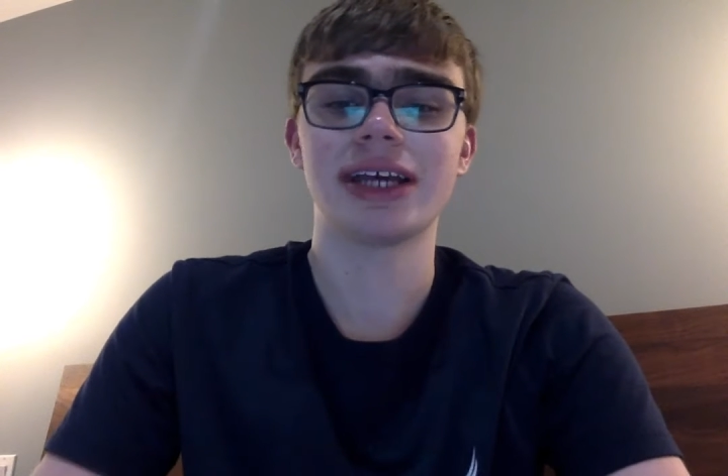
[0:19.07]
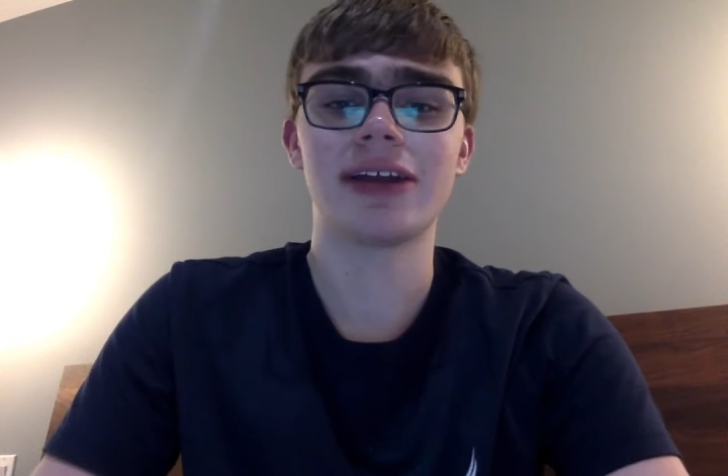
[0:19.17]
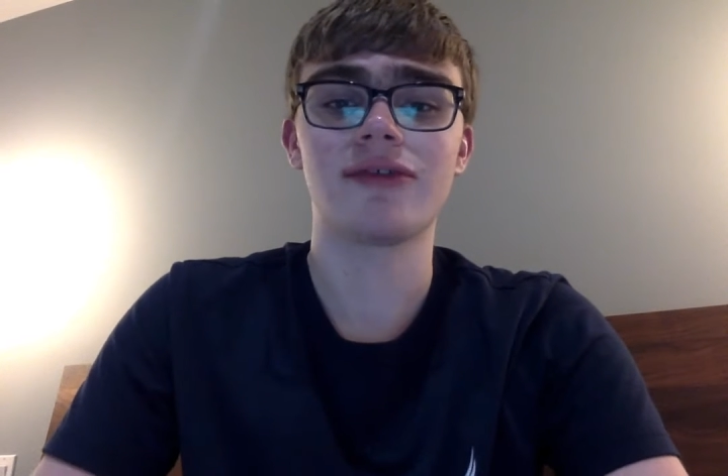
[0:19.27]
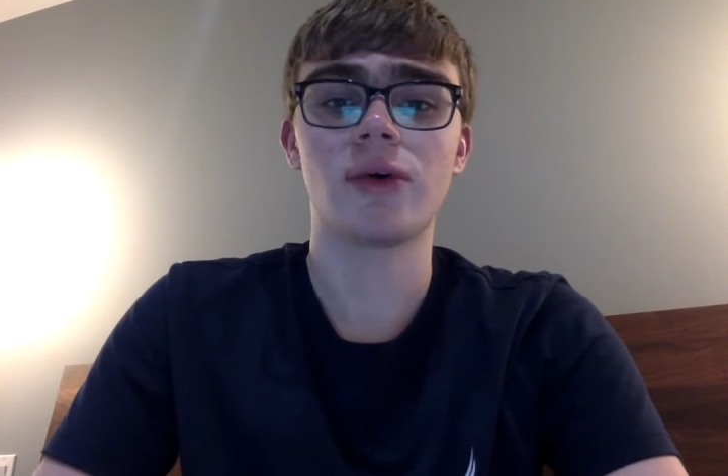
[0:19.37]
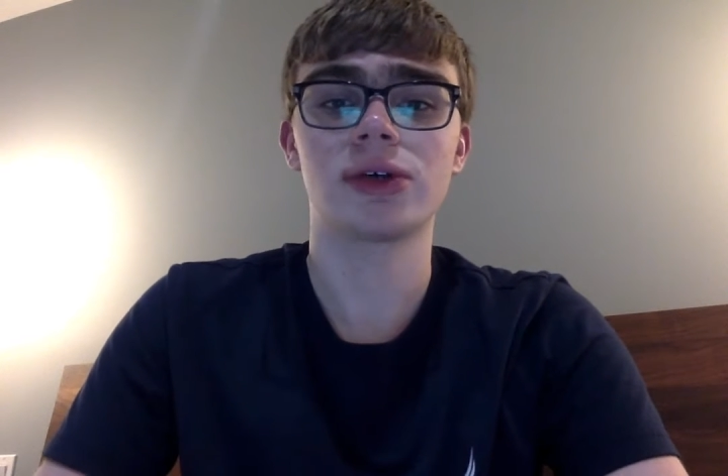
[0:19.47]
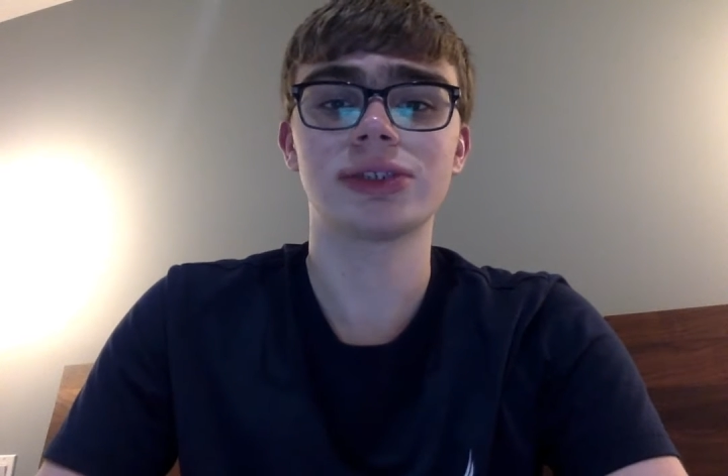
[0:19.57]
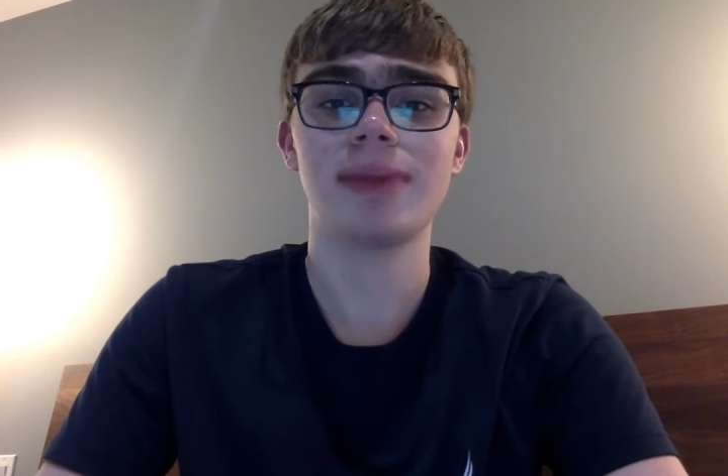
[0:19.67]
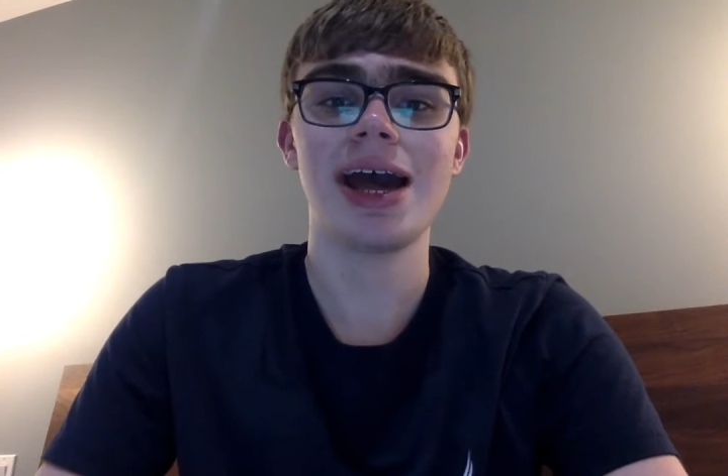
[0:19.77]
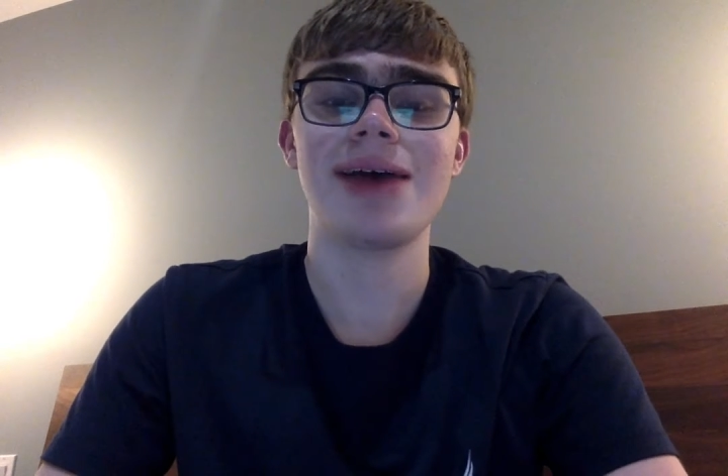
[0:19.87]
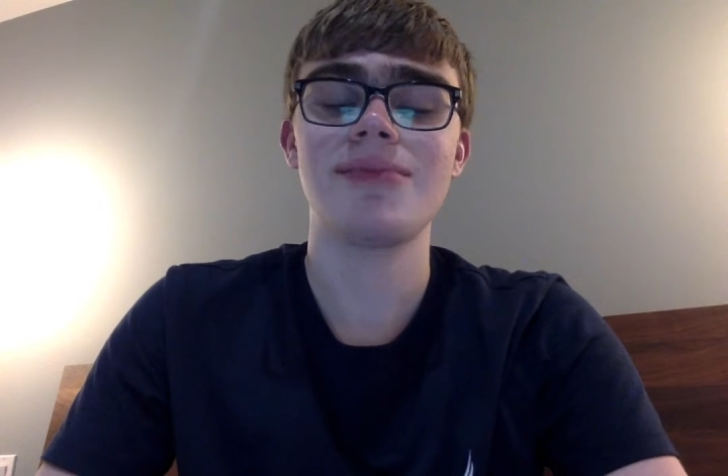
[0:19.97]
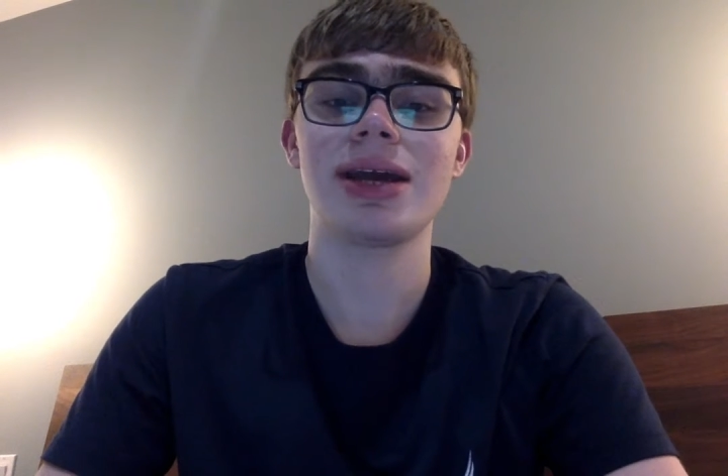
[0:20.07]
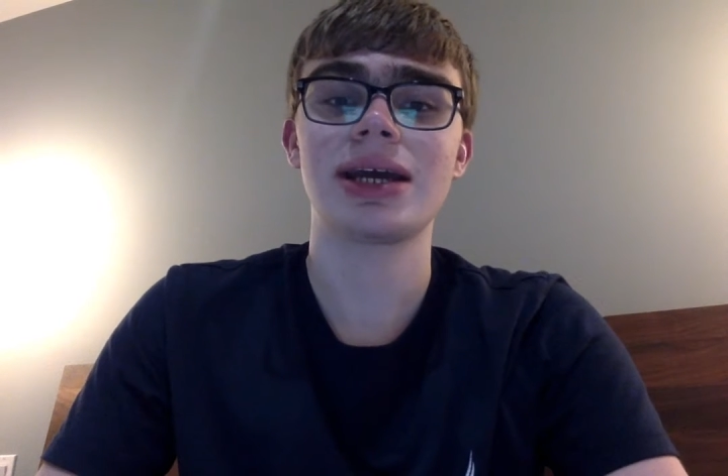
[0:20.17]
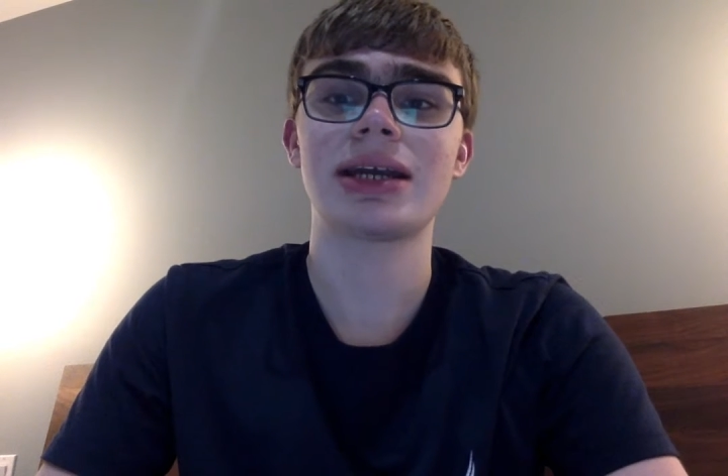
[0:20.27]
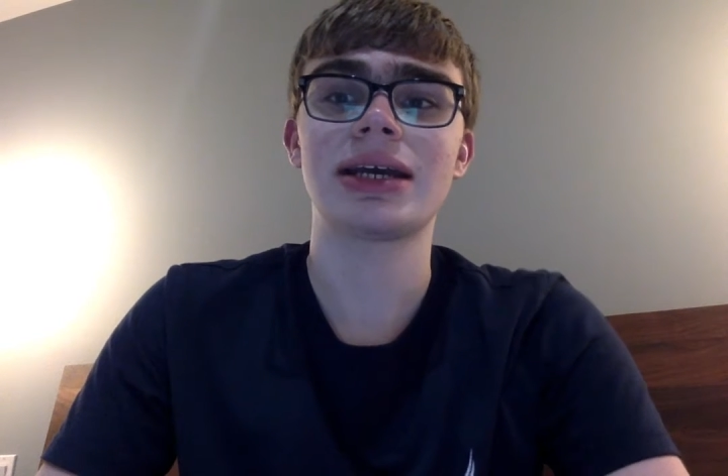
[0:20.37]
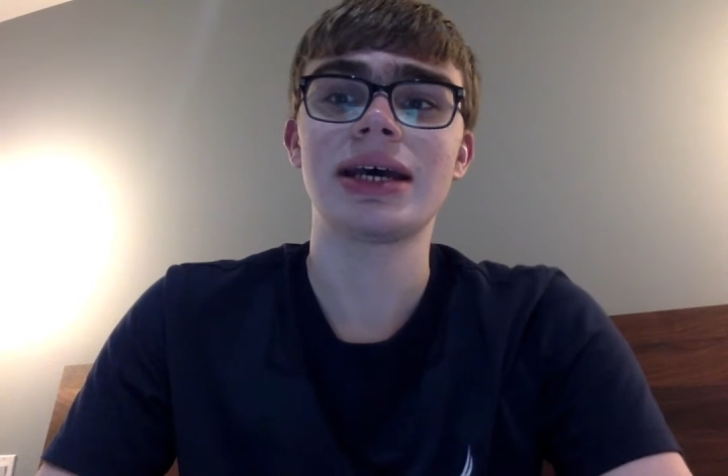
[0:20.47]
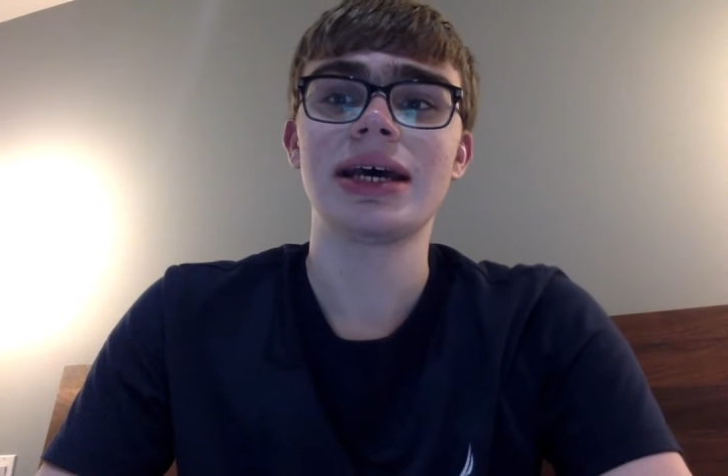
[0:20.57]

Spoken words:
and of course, Batman